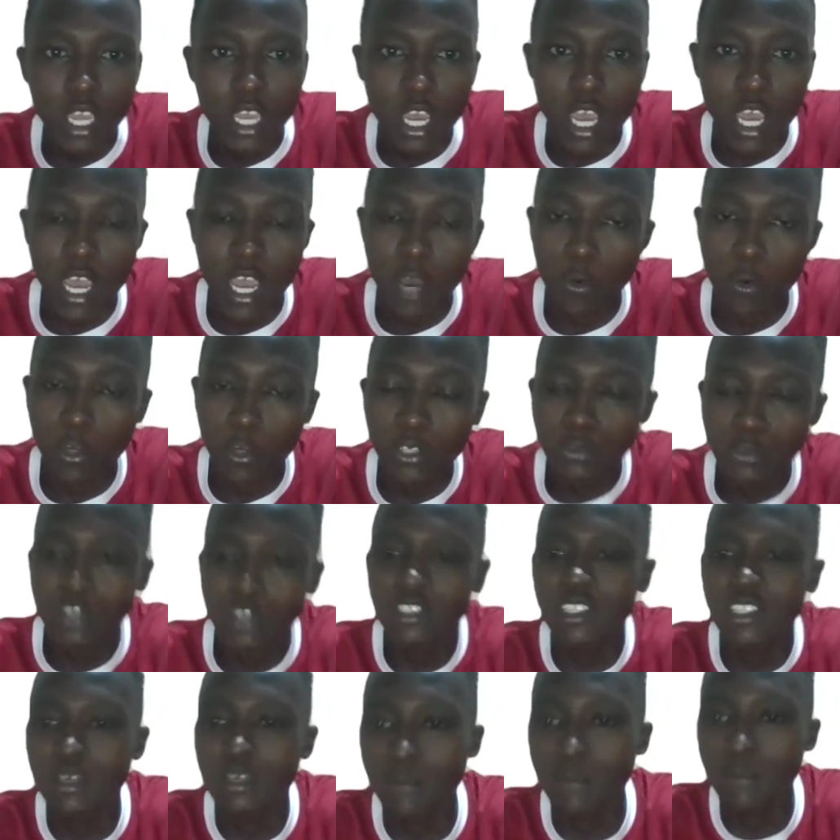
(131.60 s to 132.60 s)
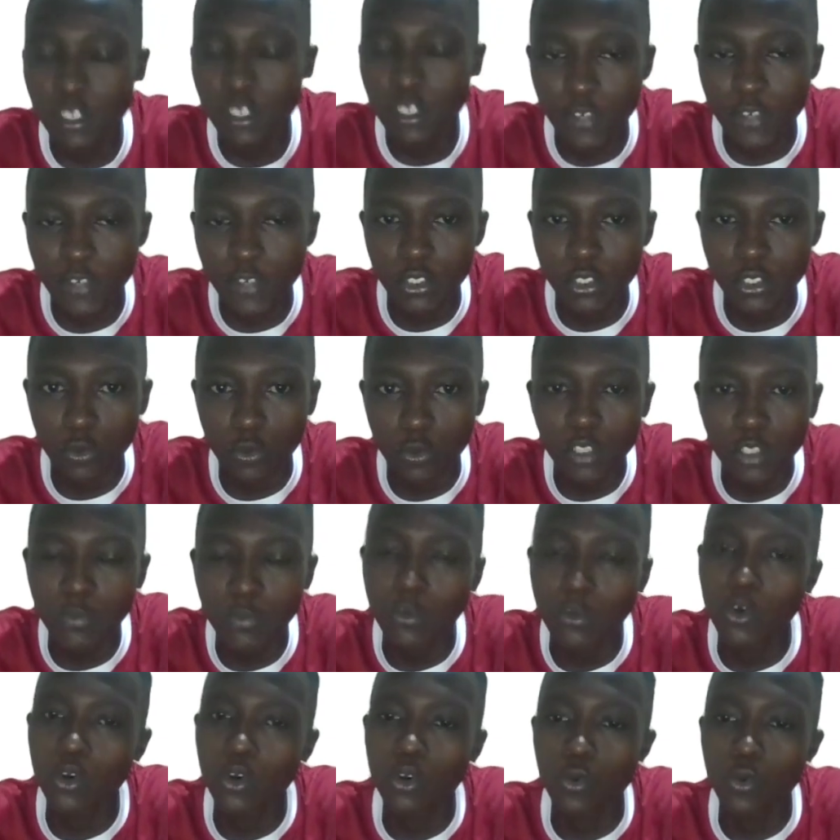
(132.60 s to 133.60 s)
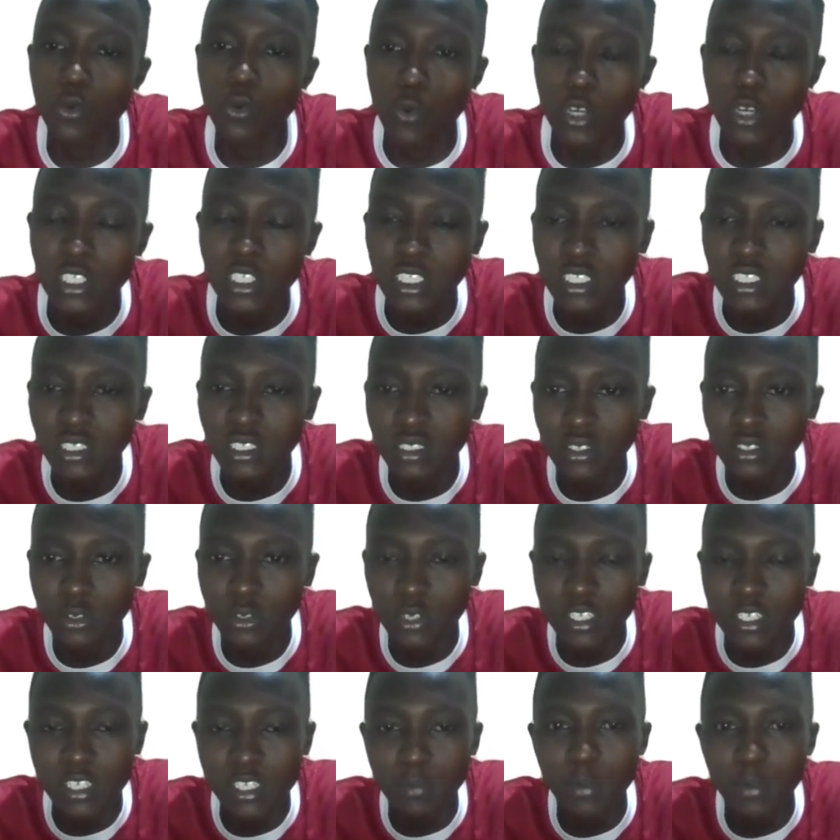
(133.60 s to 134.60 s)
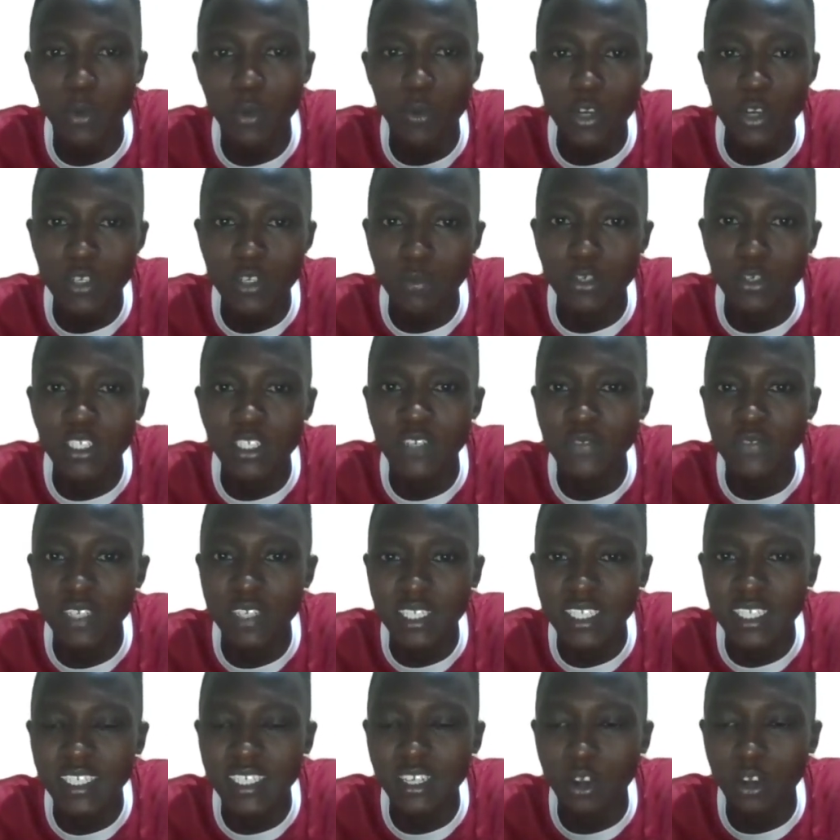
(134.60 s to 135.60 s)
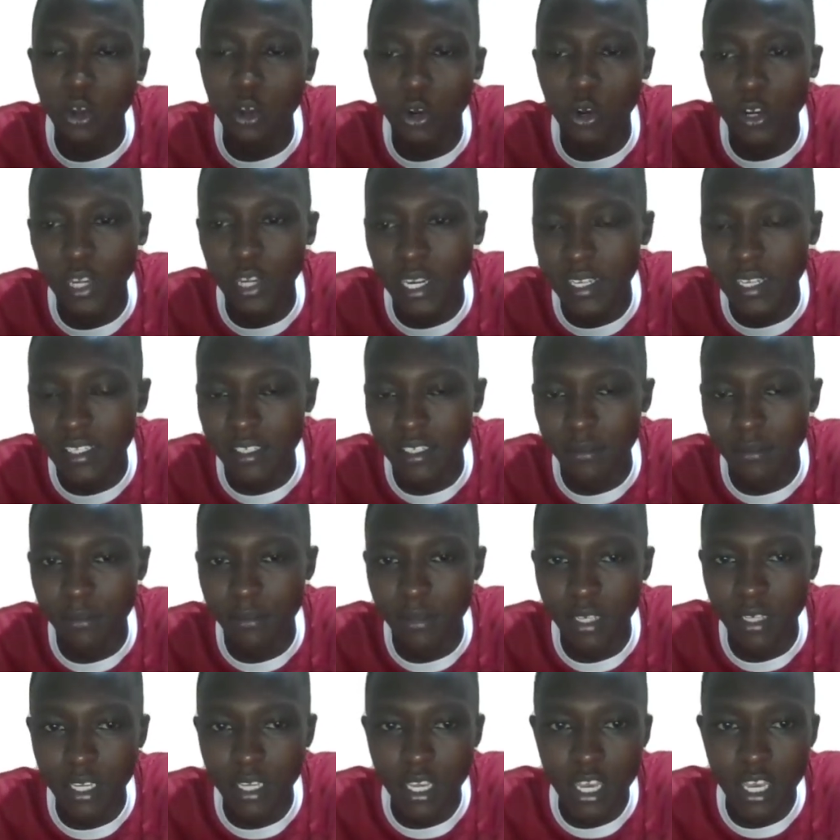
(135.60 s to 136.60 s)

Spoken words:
What was the motivation? Or simply, what motivated colonialism?